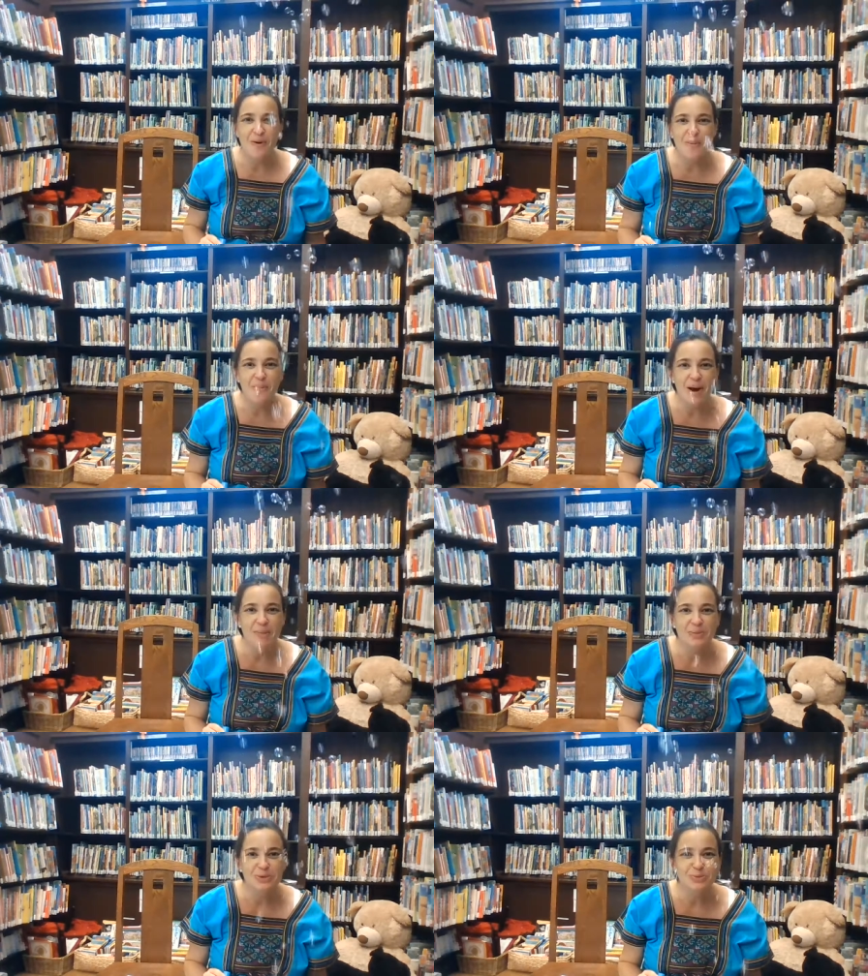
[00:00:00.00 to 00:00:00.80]
are
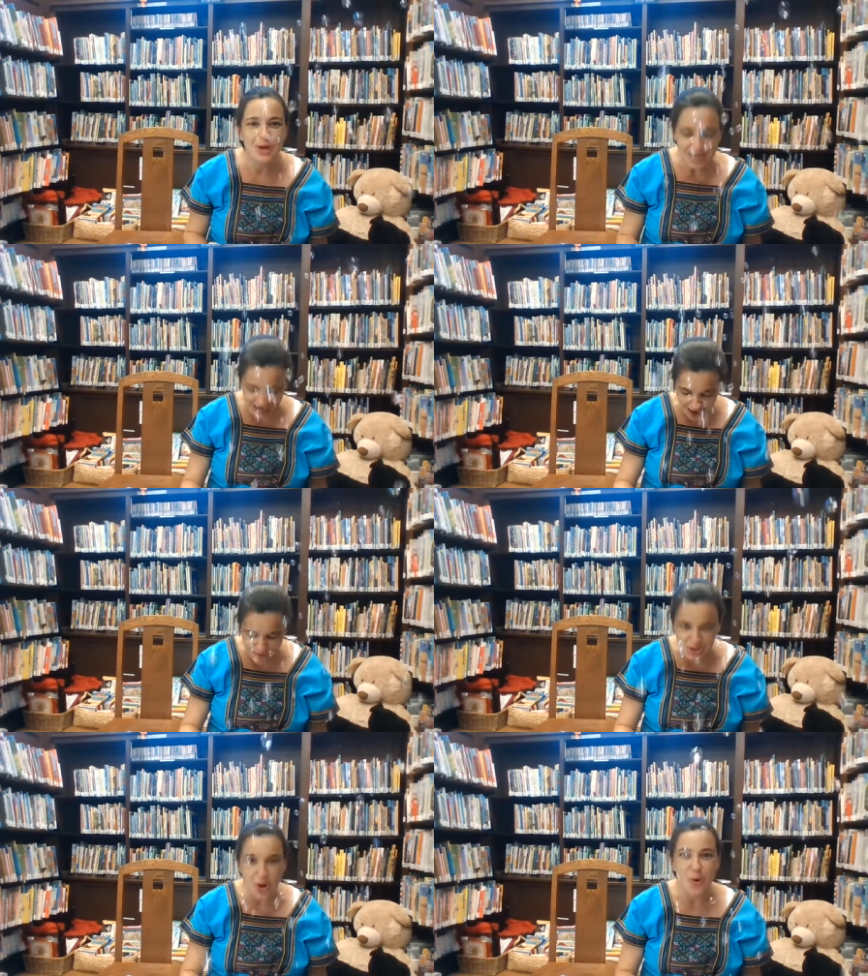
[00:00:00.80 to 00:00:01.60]
bubbles way
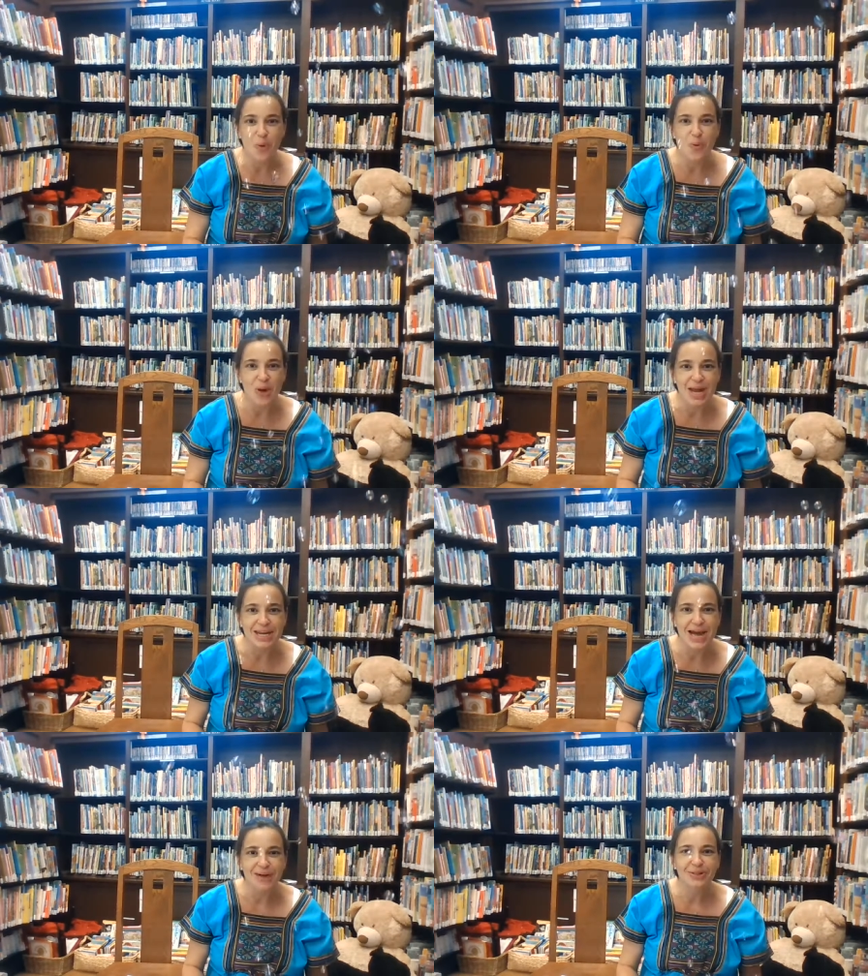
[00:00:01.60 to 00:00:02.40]
down low, way
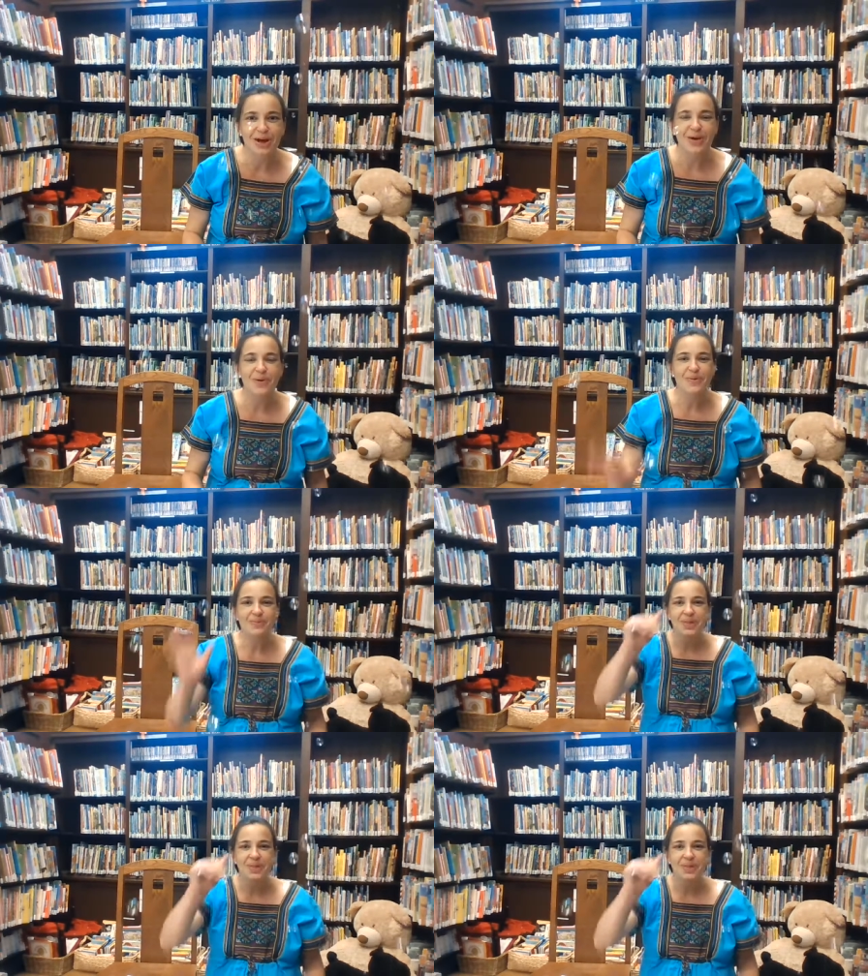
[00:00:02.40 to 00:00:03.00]
down low.